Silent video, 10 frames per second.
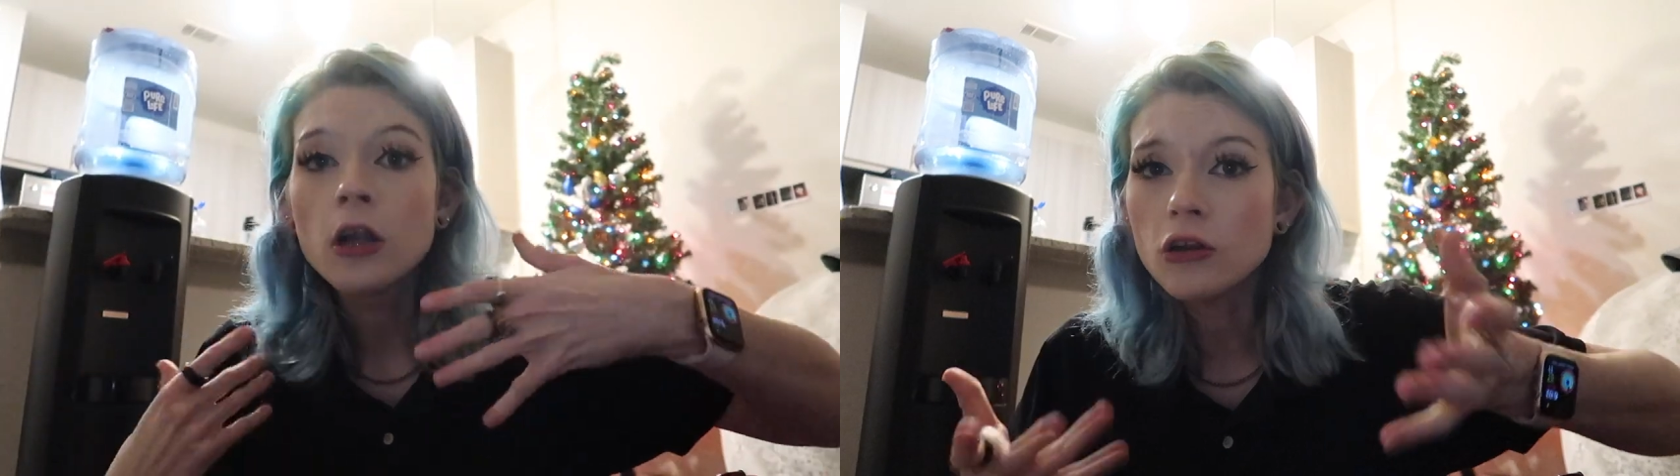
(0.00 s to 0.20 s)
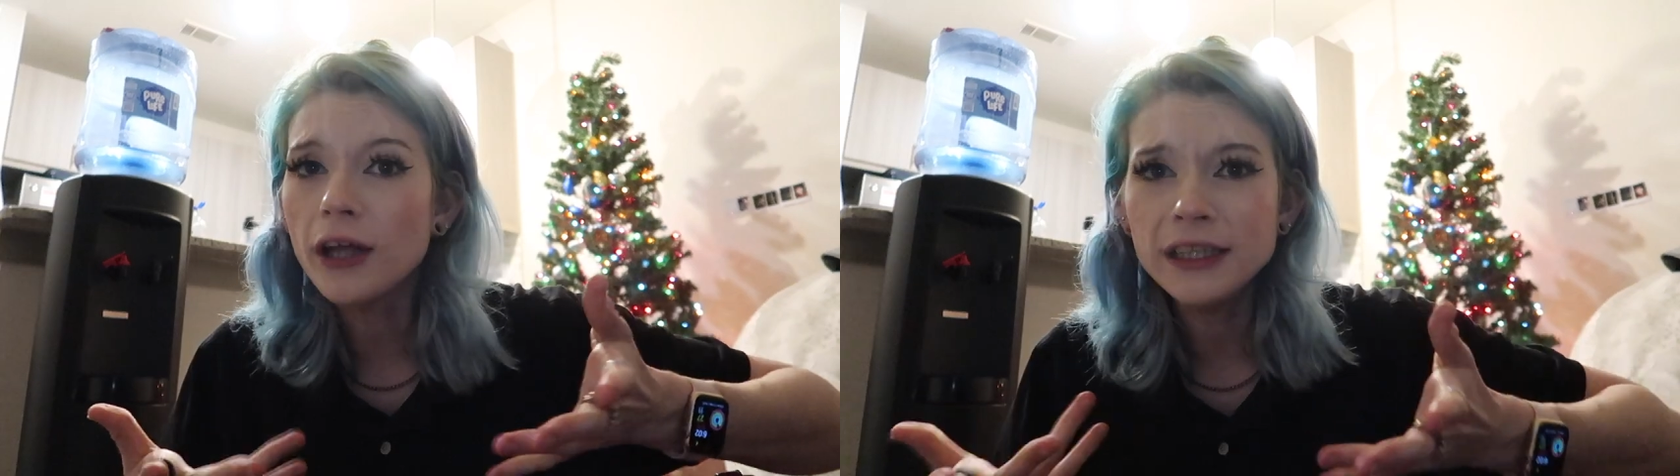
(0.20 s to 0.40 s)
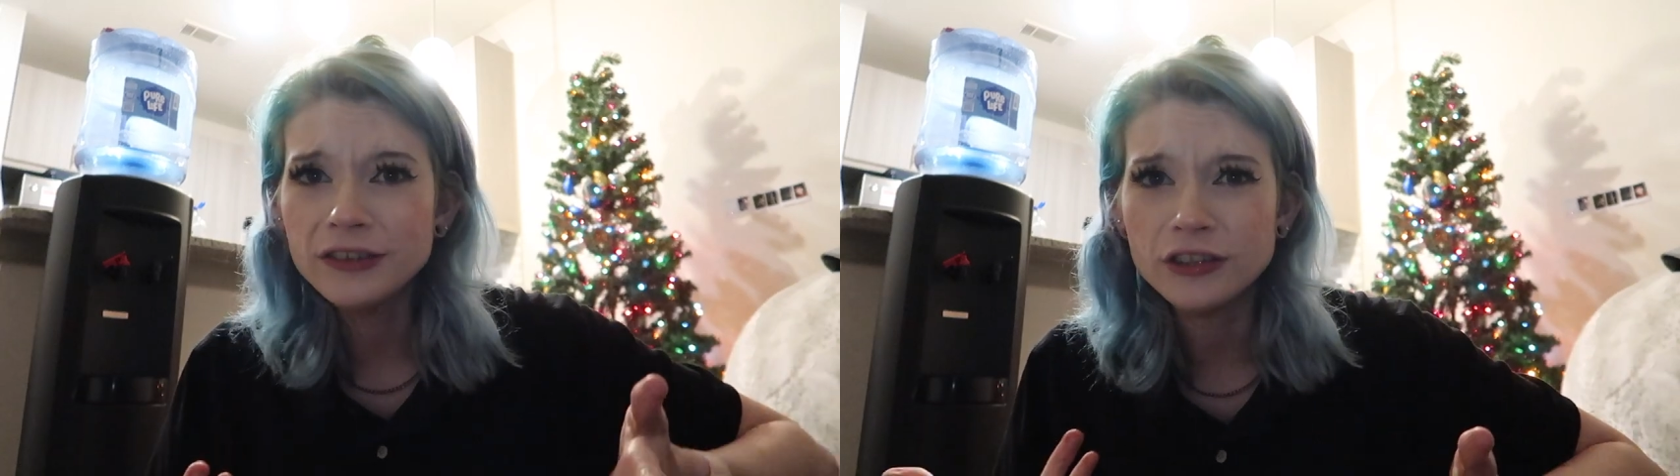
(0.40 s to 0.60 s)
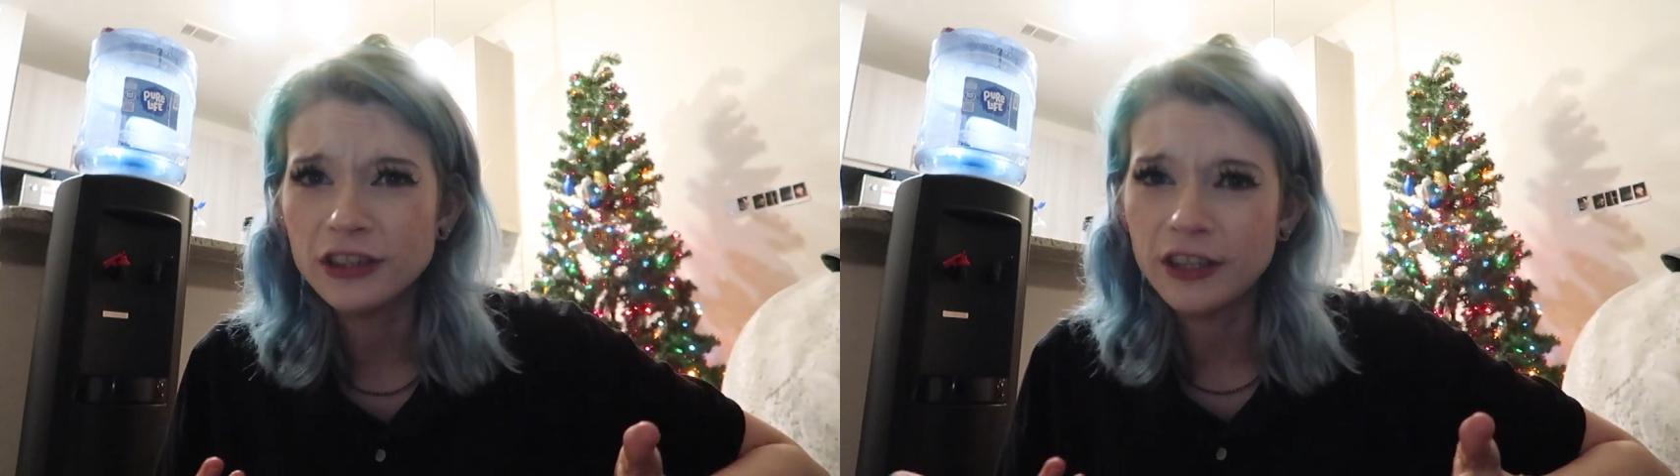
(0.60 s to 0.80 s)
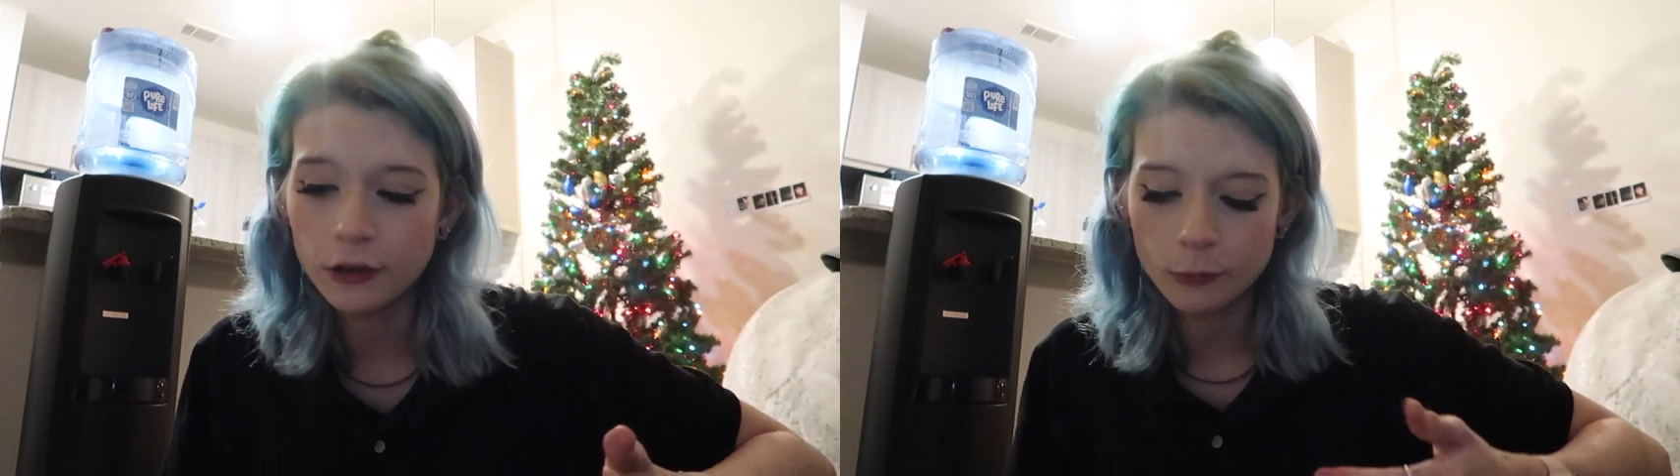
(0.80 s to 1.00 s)
a lot easier
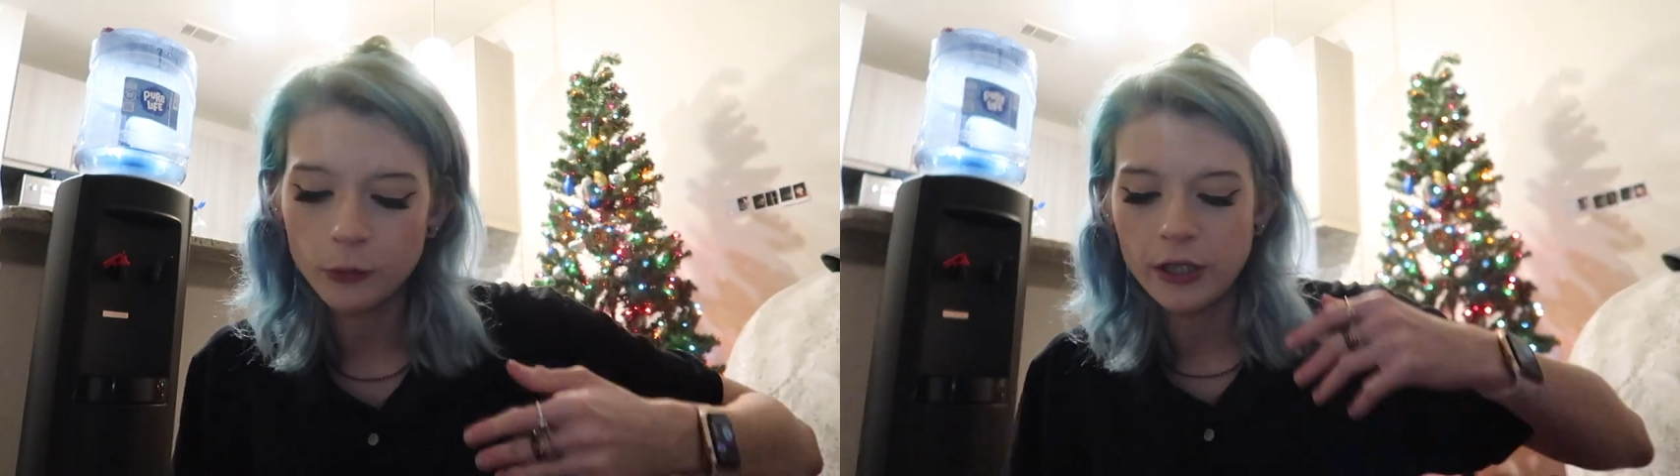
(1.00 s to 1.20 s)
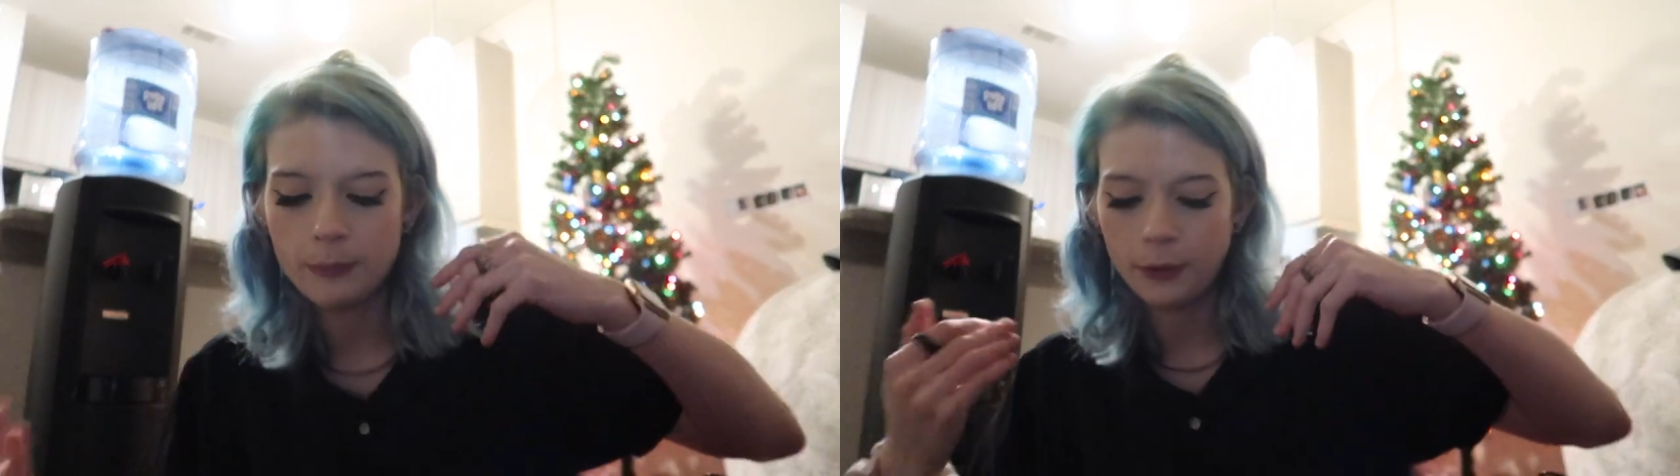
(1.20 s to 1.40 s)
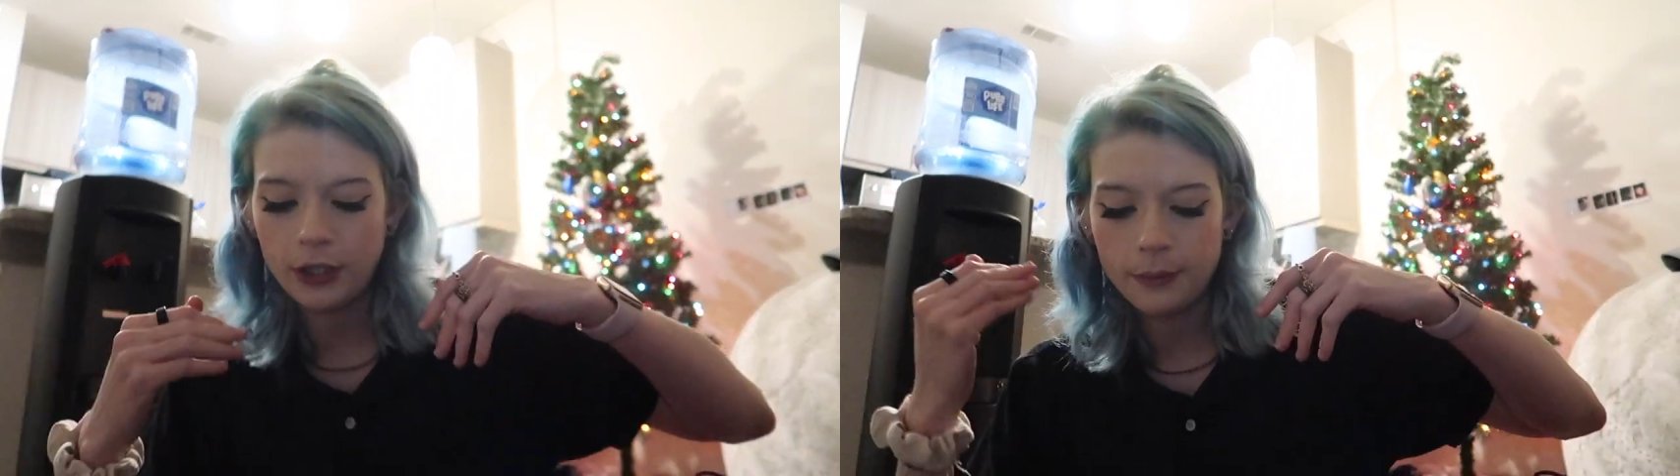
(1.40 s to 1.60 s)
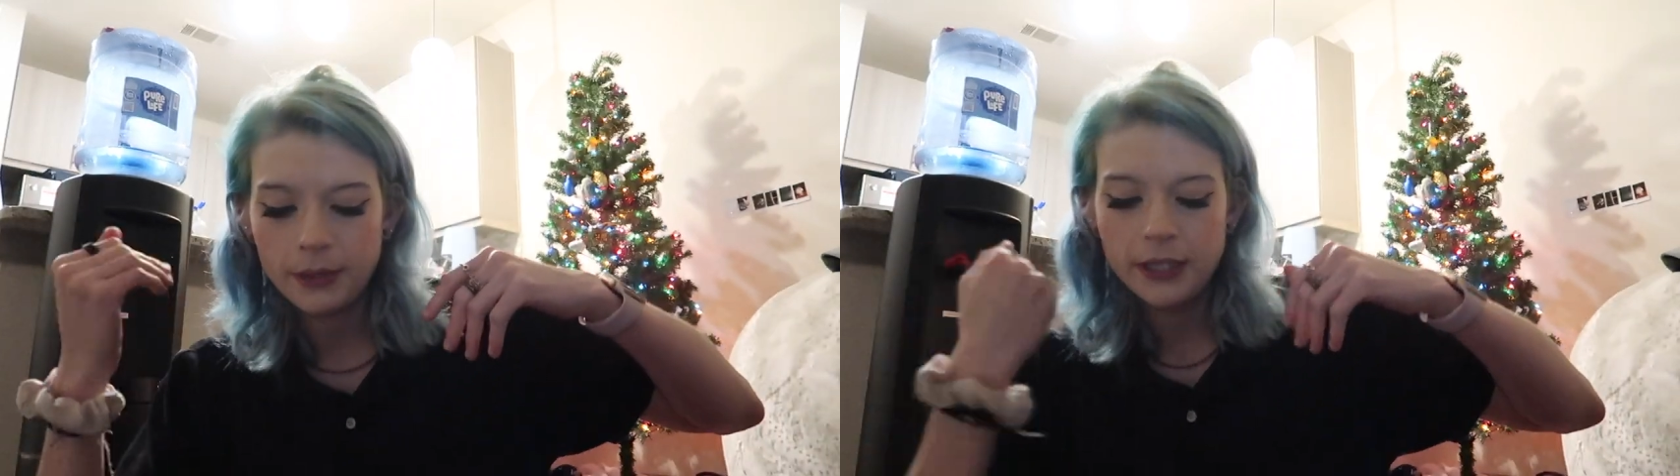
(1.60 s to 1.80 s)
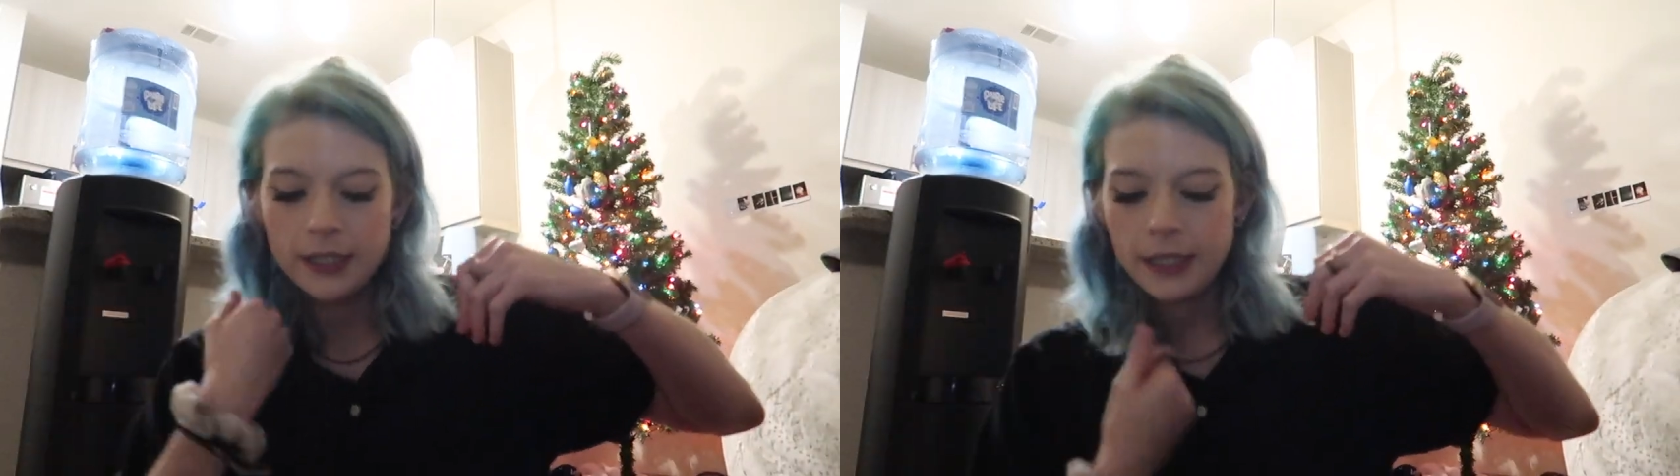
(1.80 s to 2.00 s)
accessible than putting them